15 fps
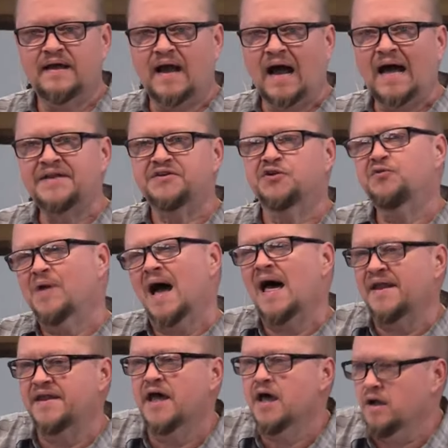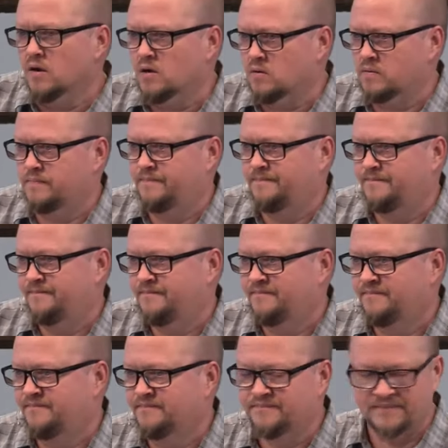I do not know.
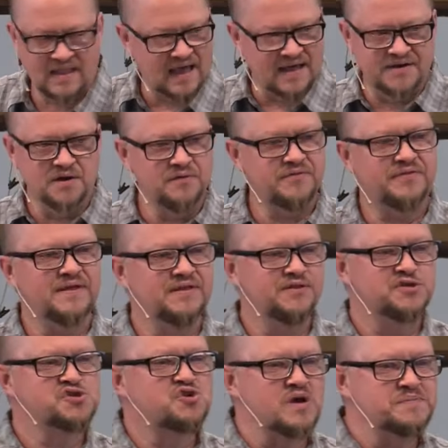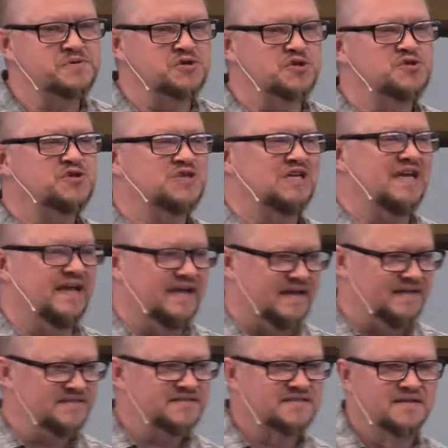I don't think the scripture
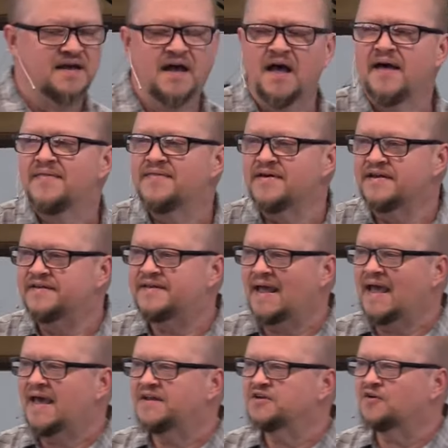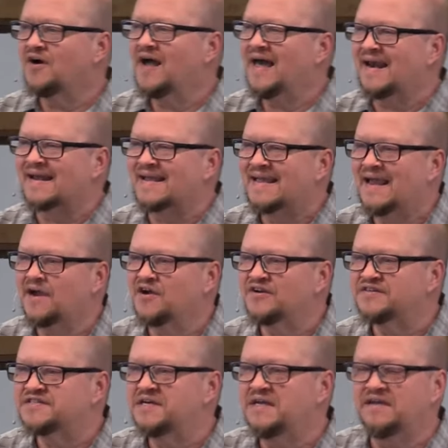says that Daniel had a
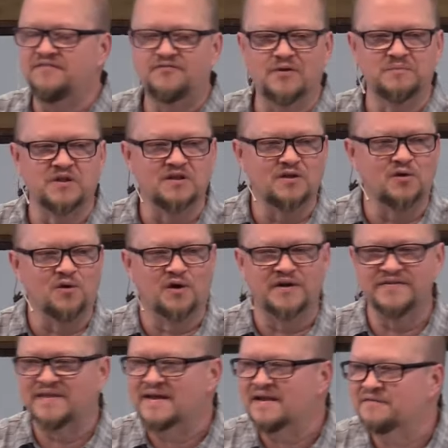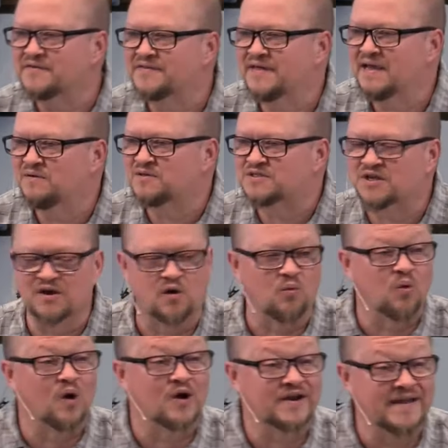guarantee from the Lord that everything was going to
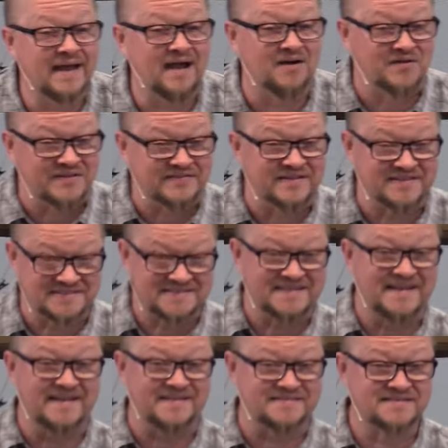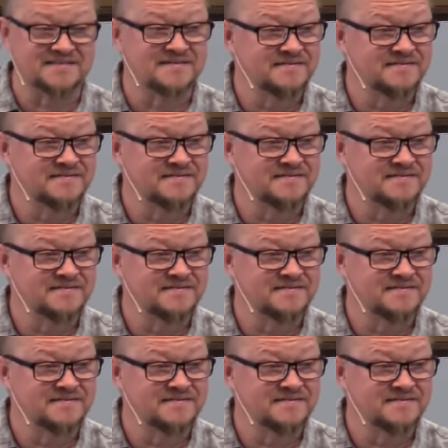work out in this test.